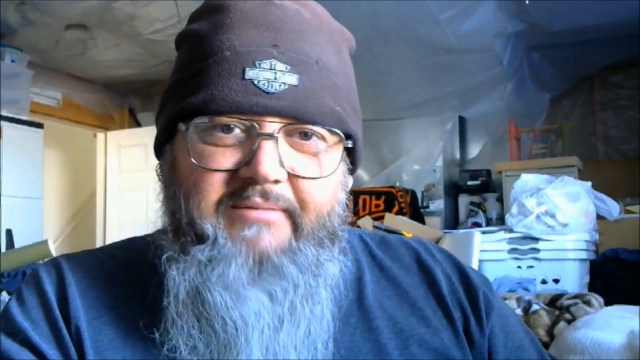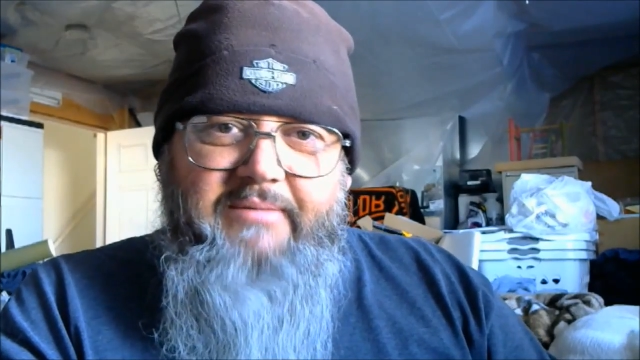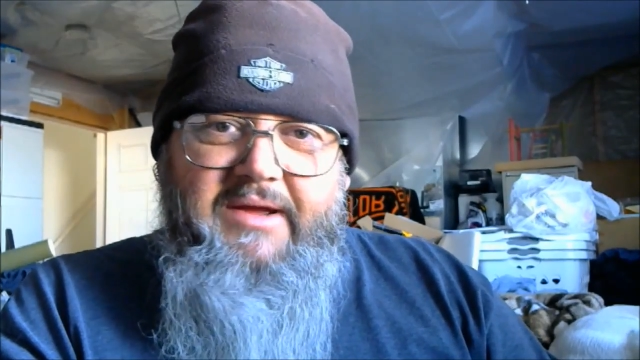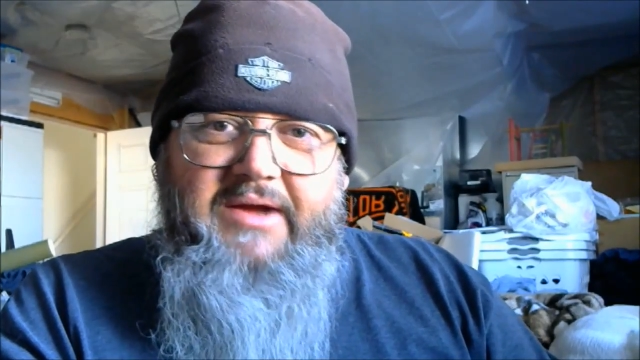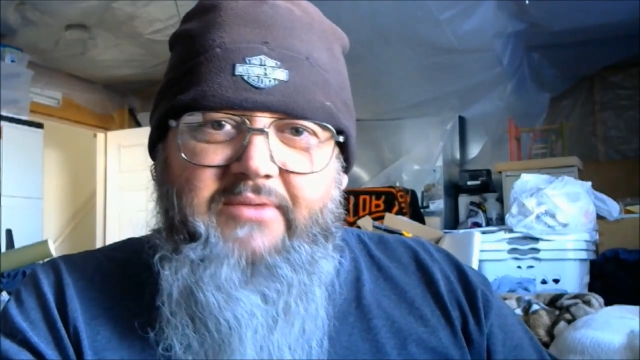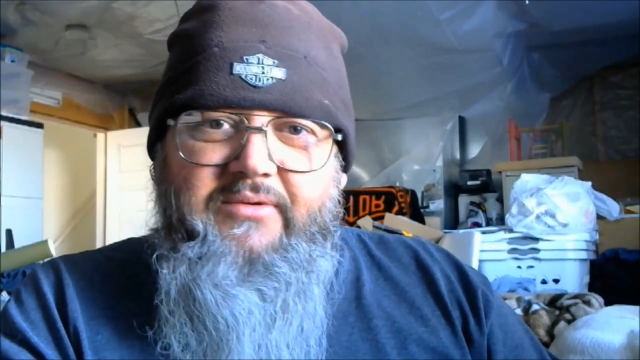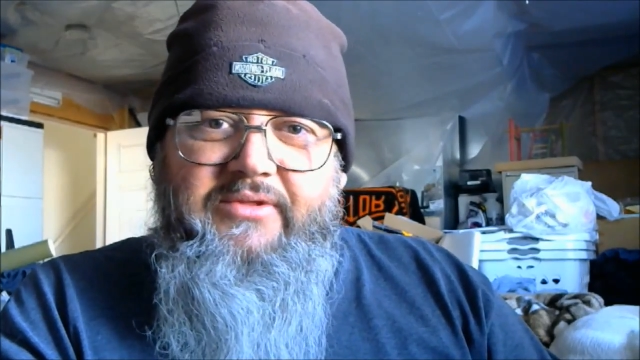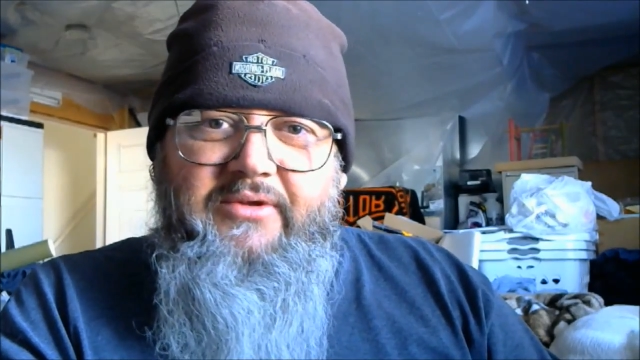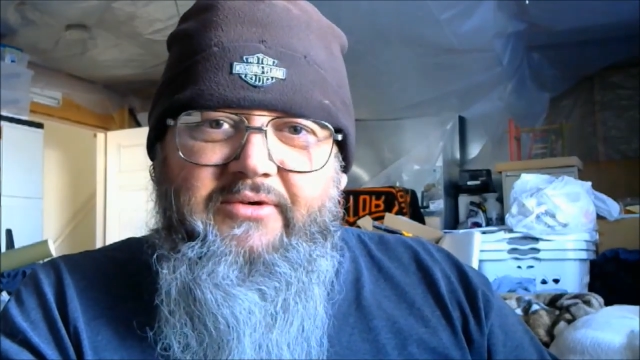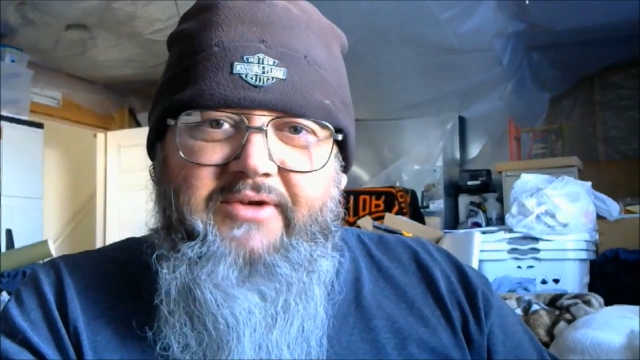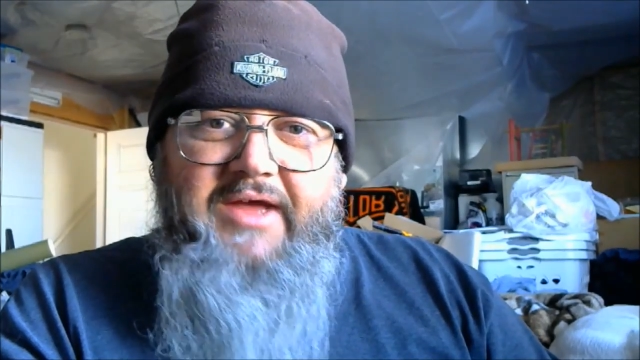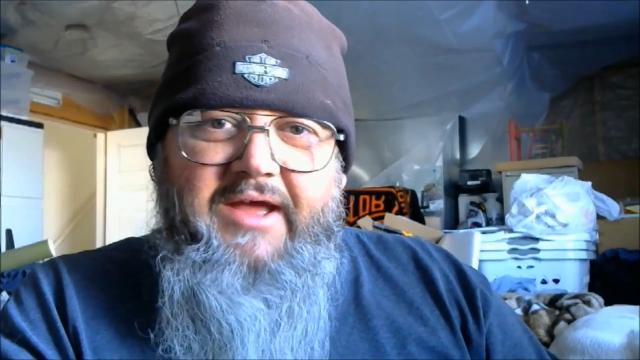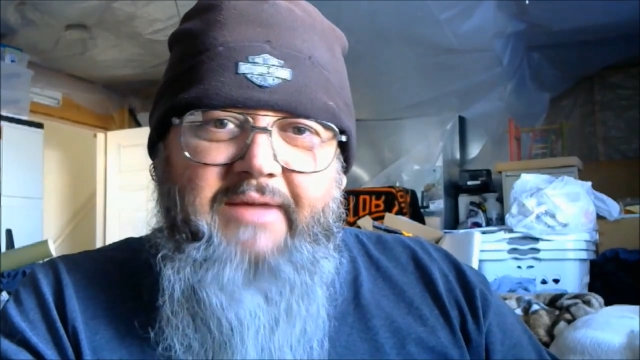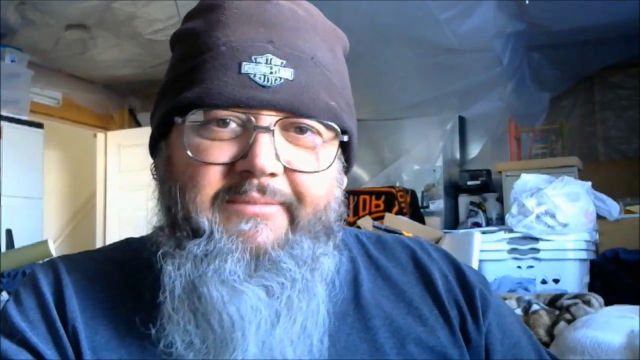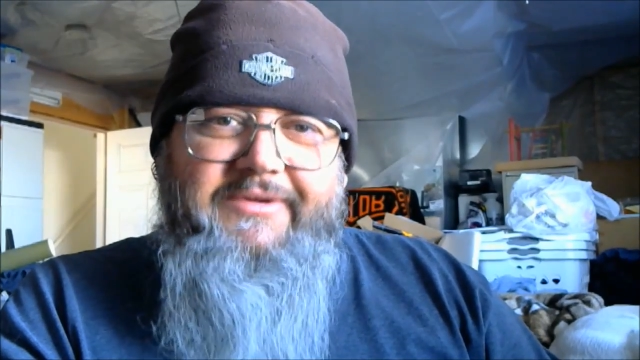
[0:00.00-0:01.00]
and back with no
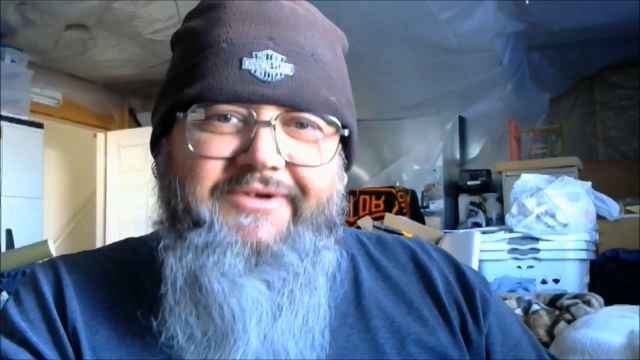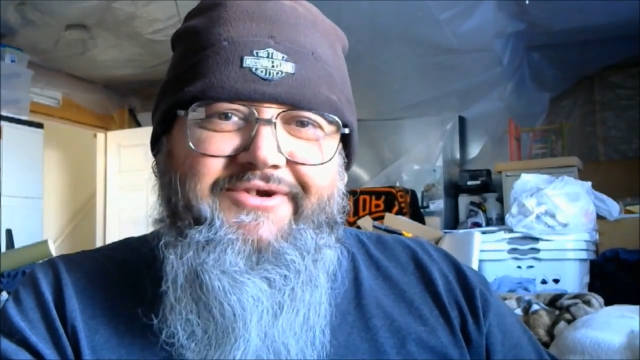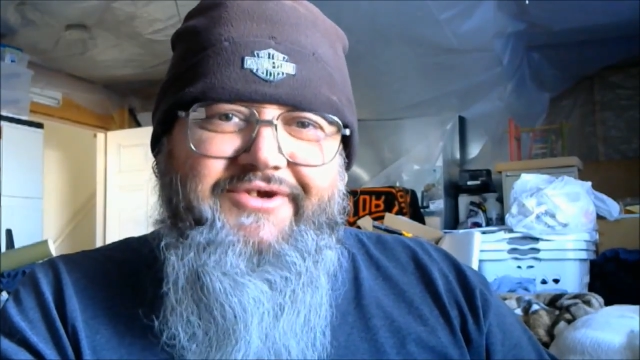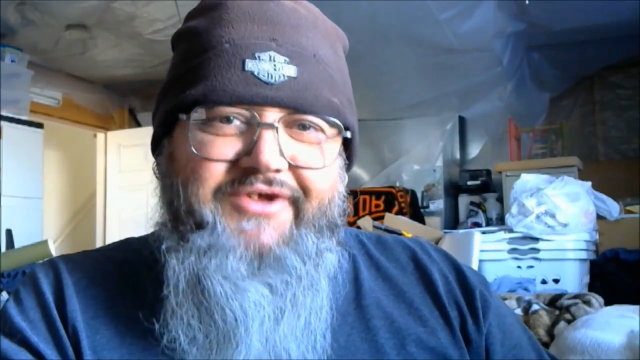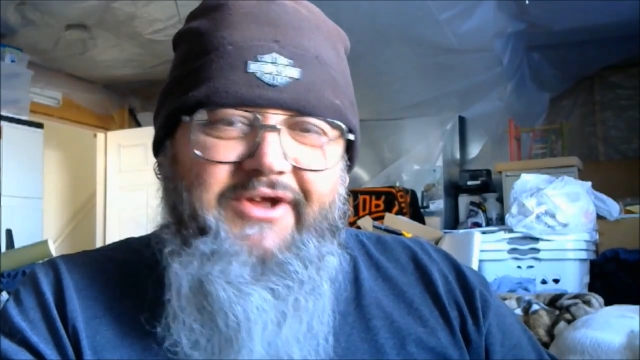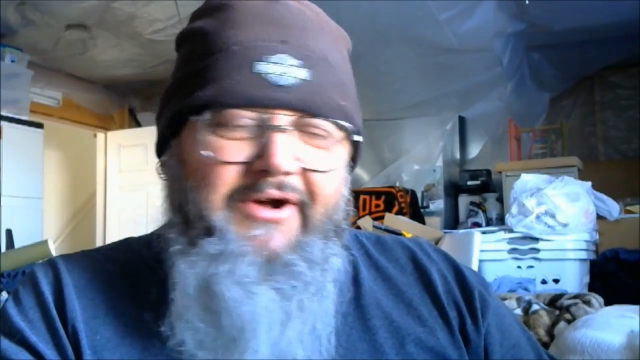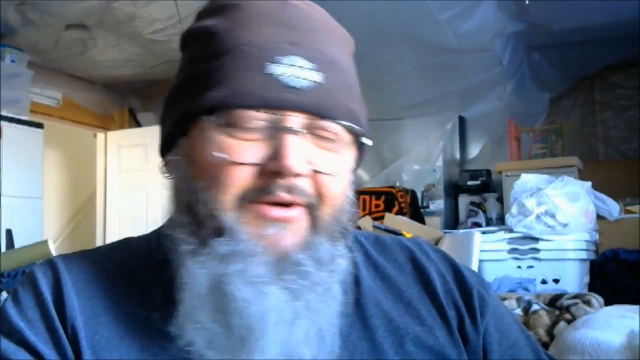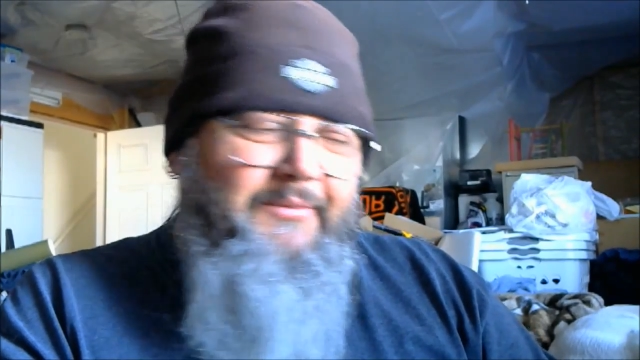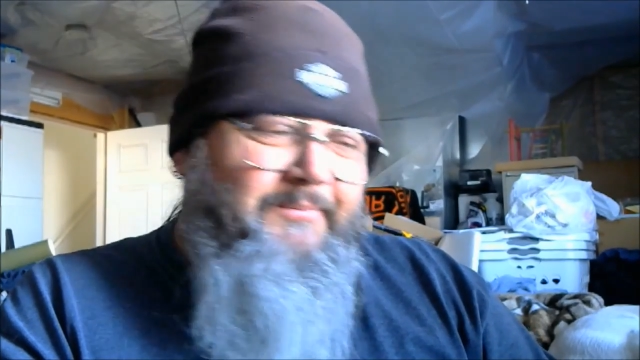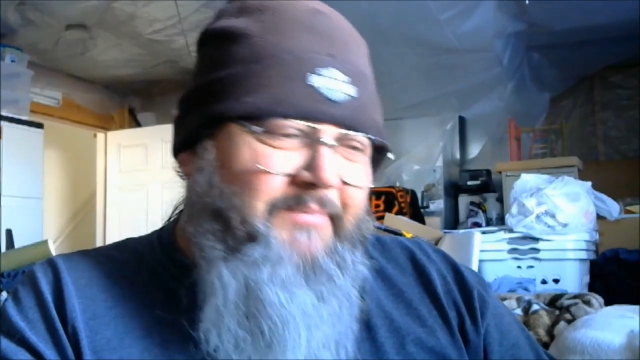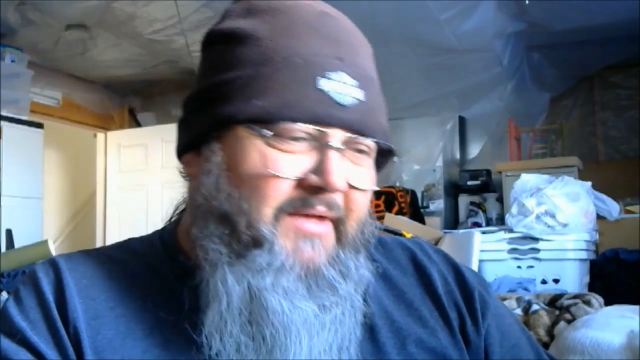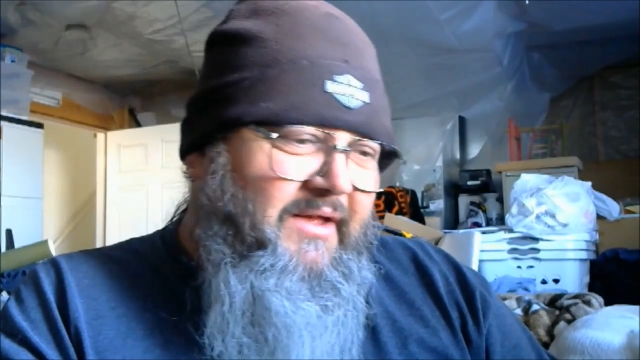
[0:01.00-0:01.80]
damage. So